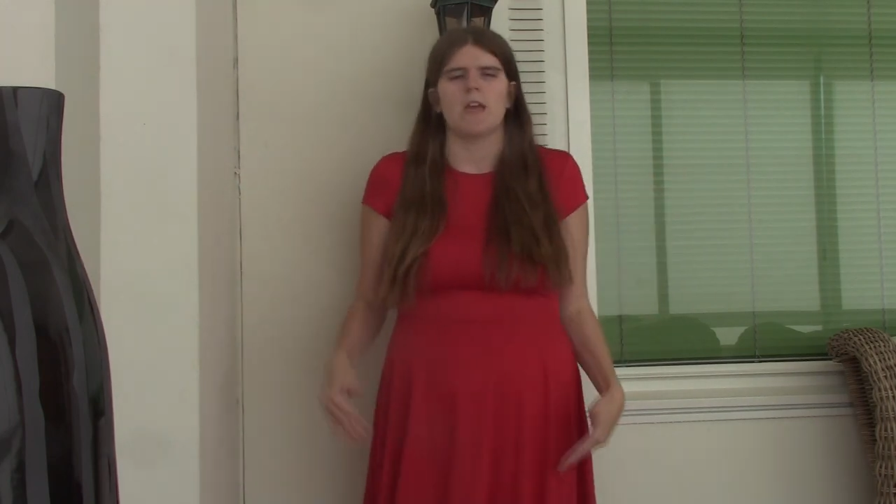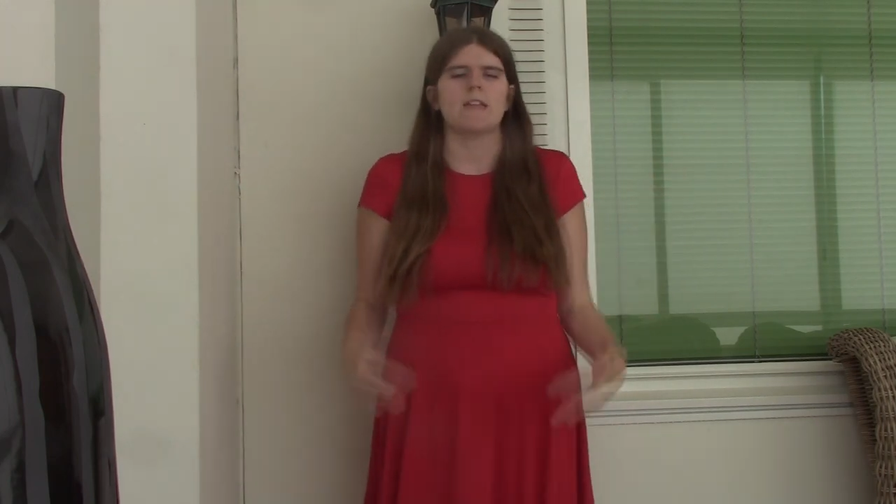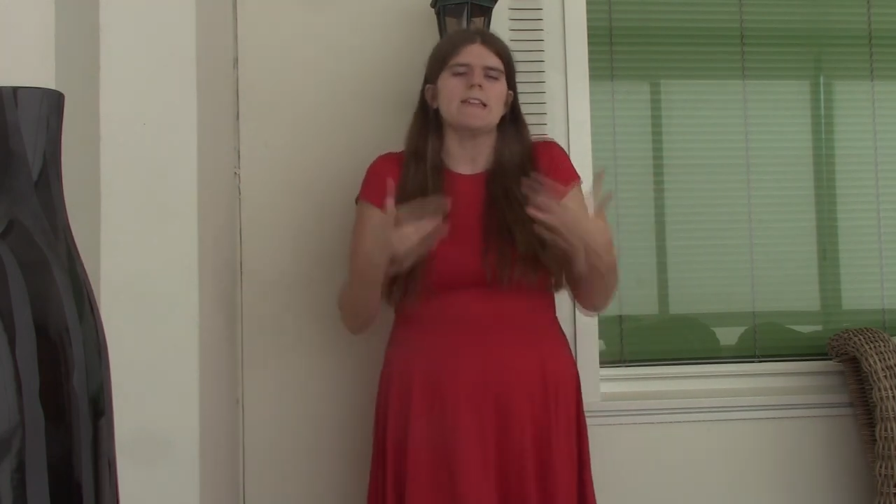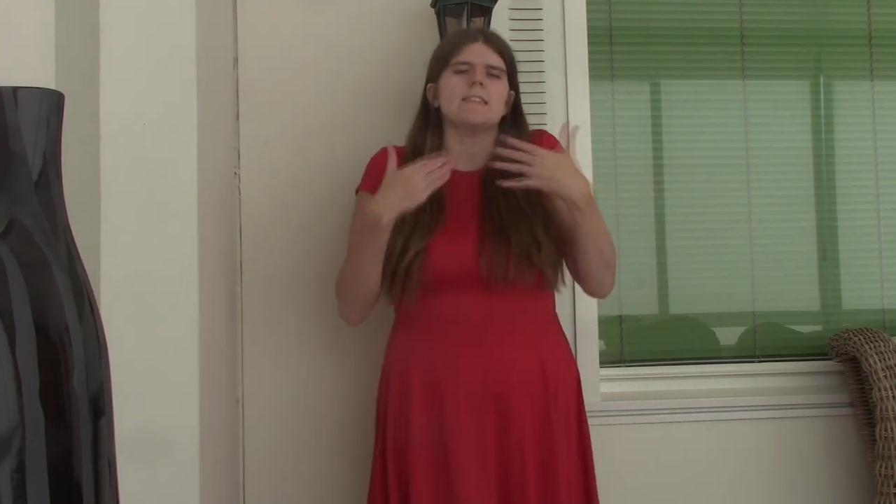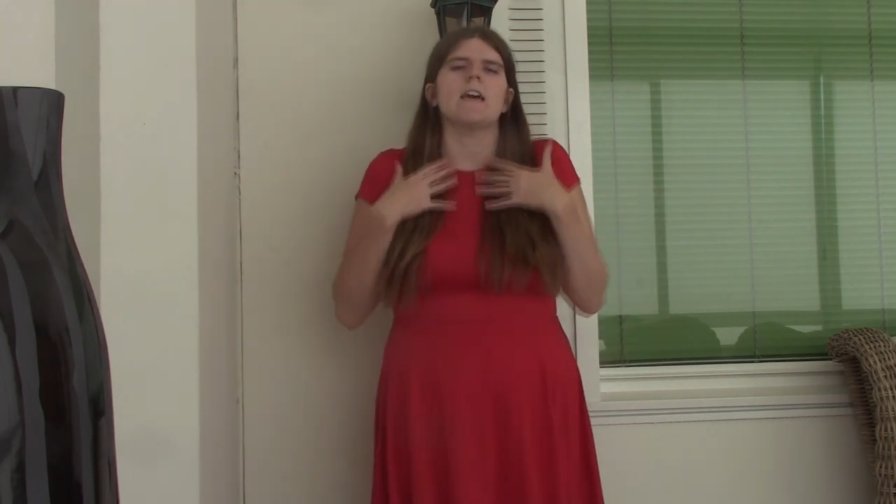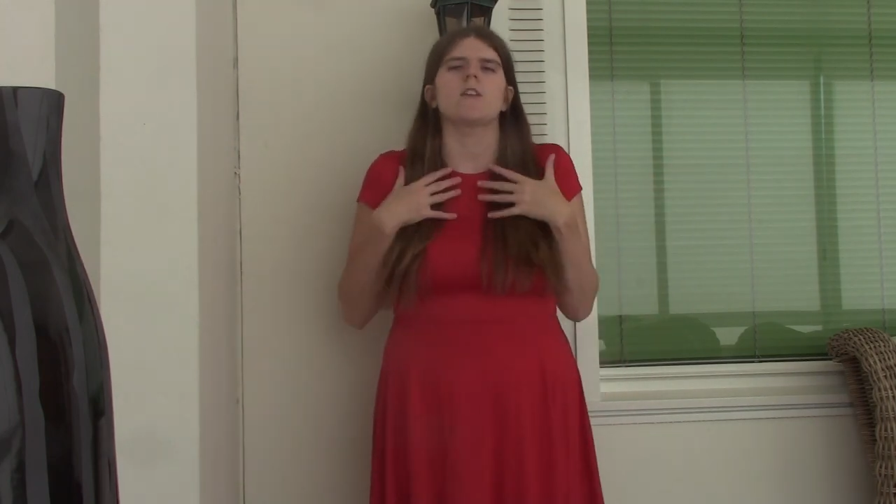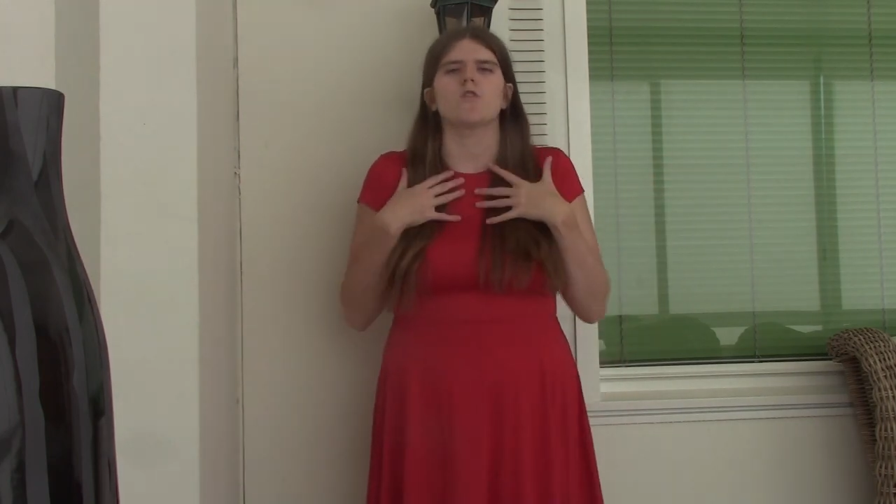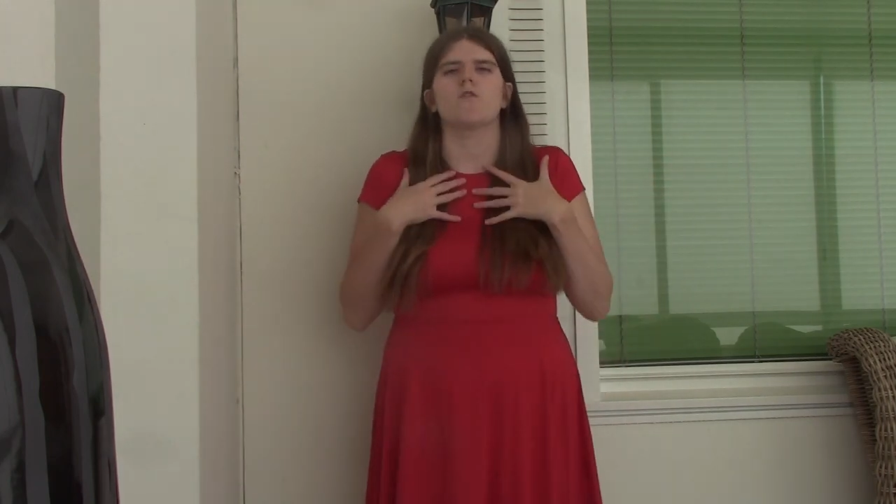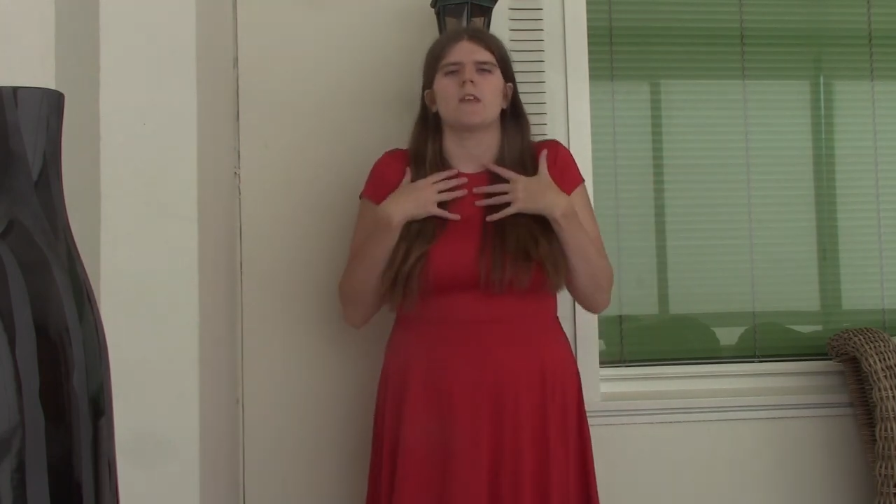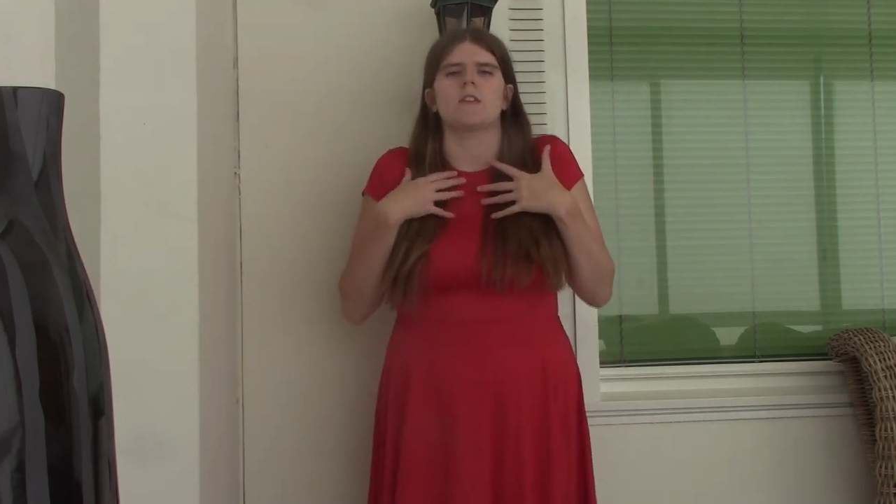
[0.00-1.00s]
At least I
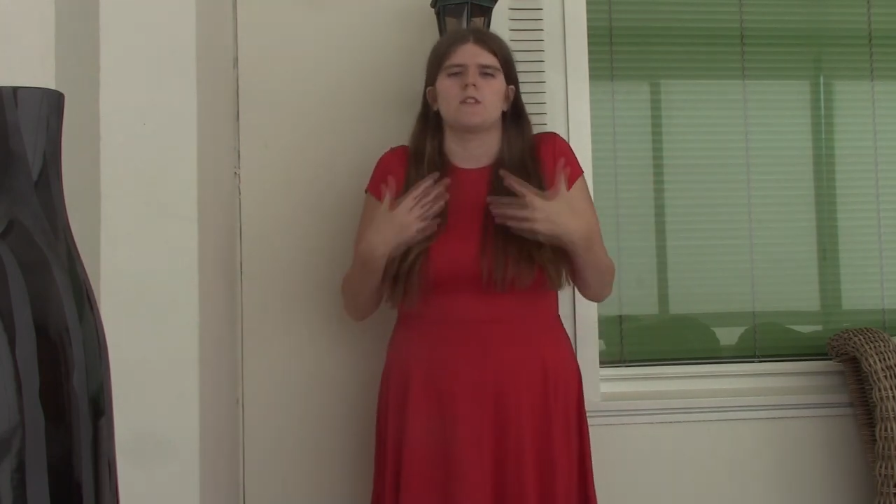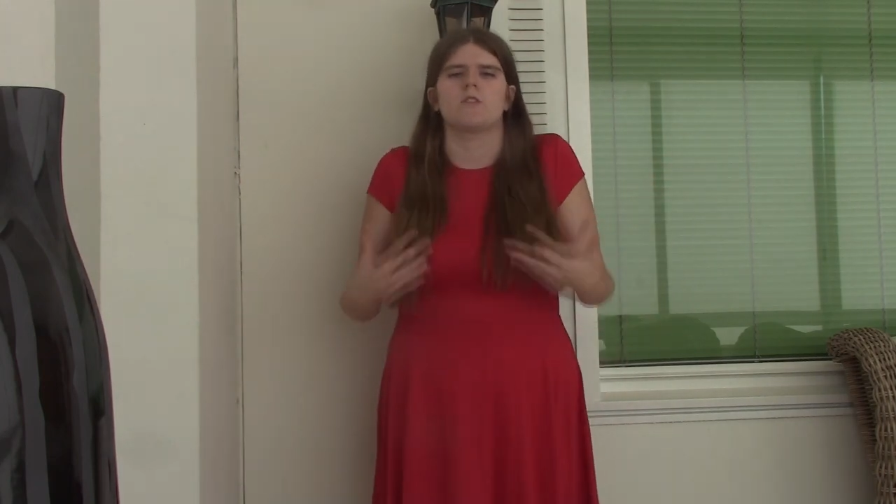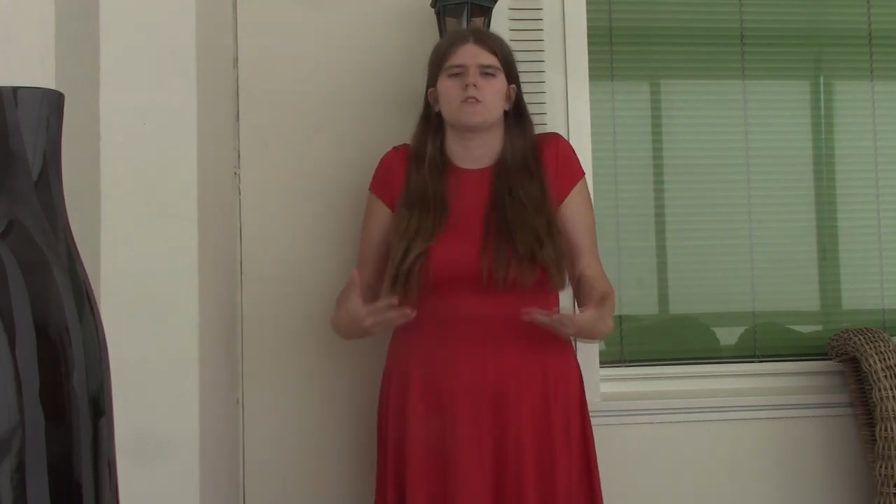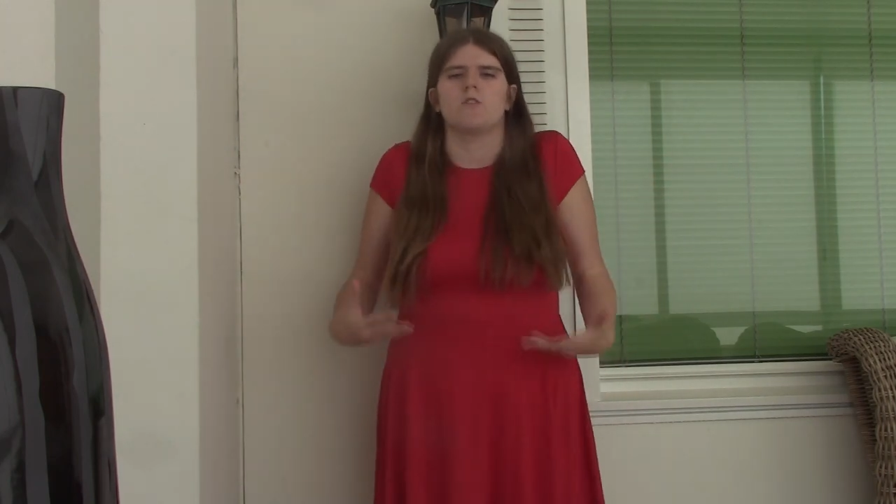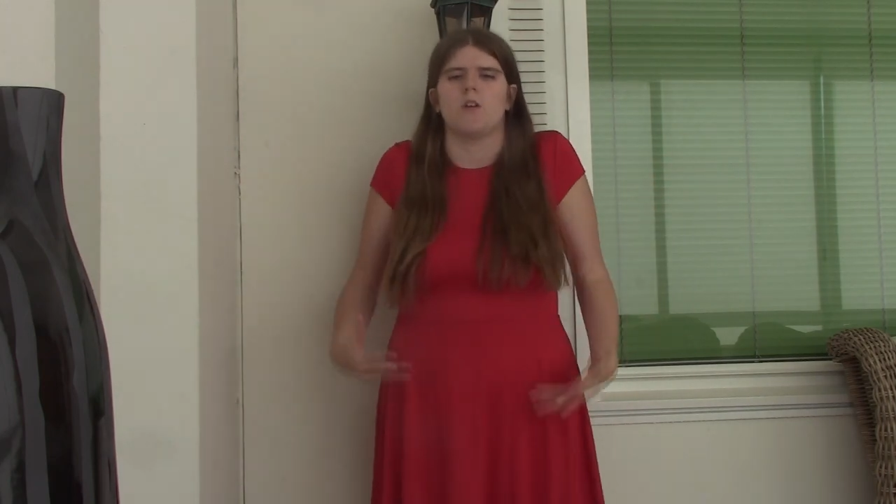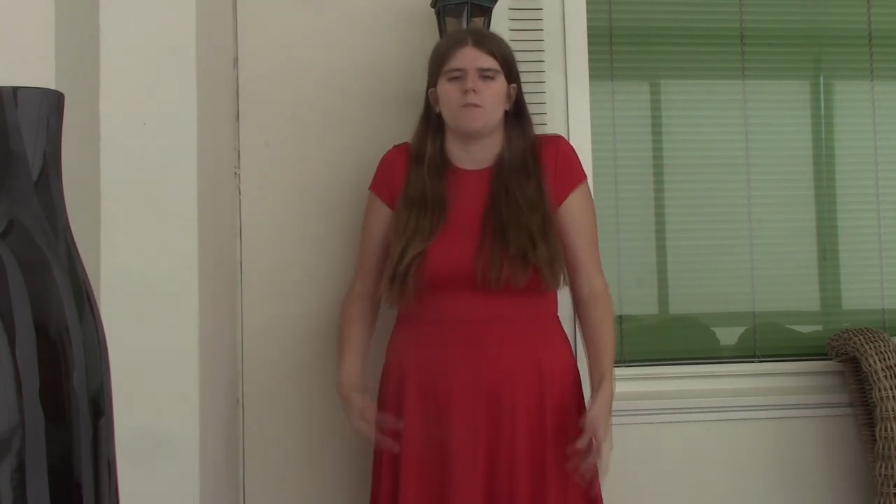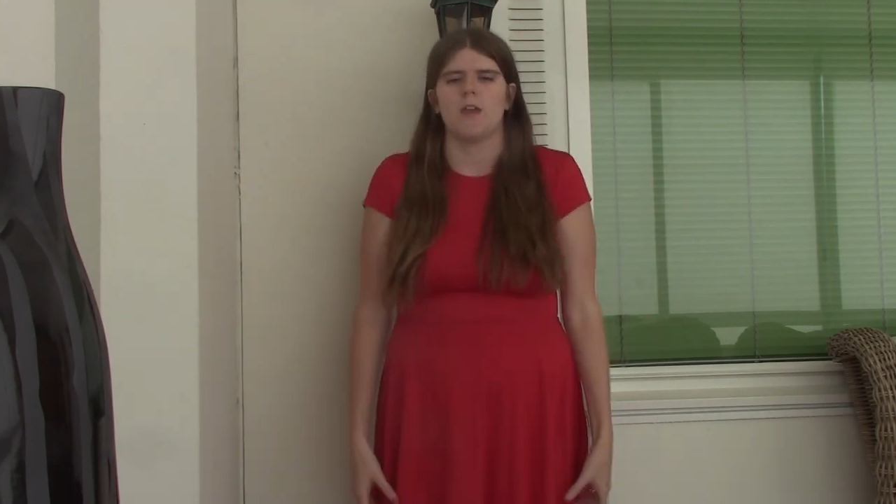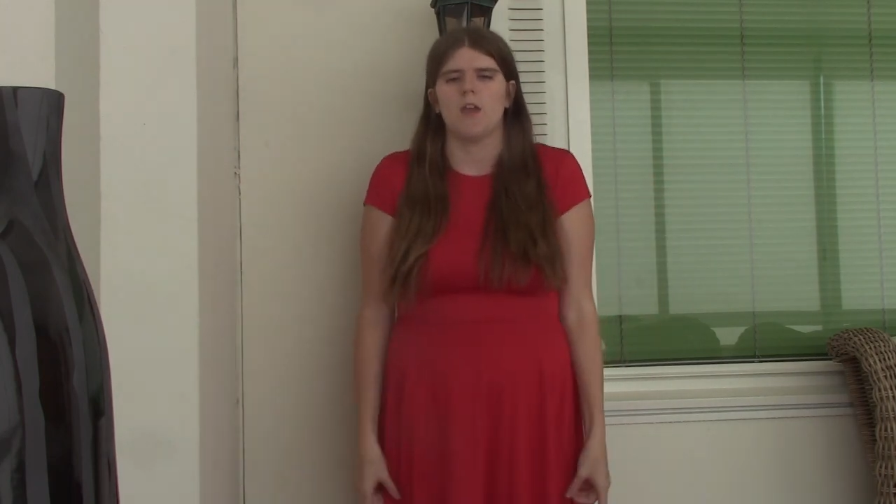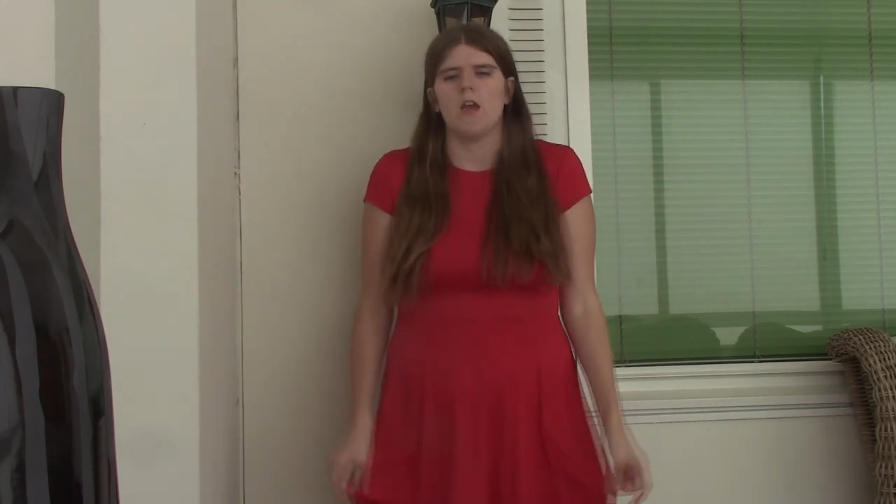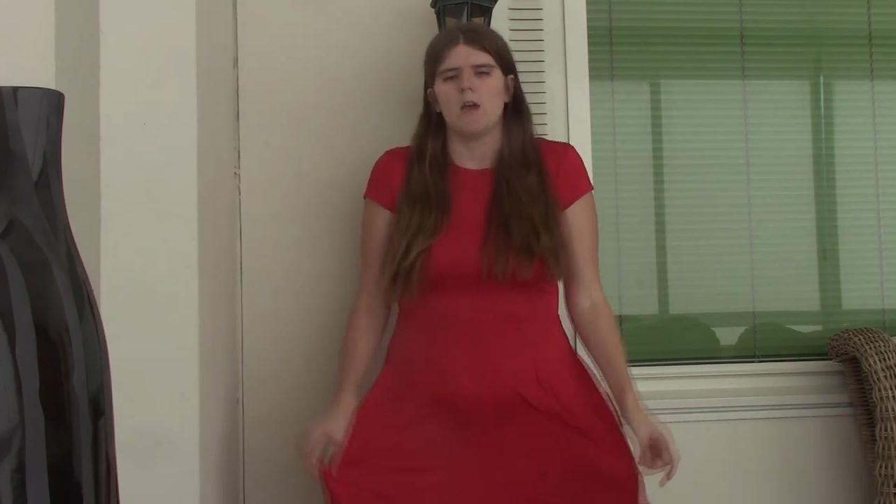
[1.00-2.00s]
don't think it looks good on
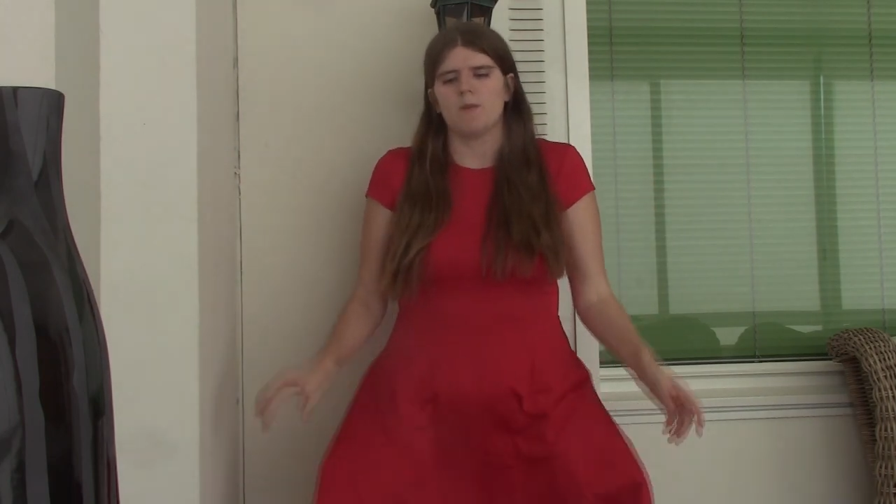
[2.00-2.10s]
me.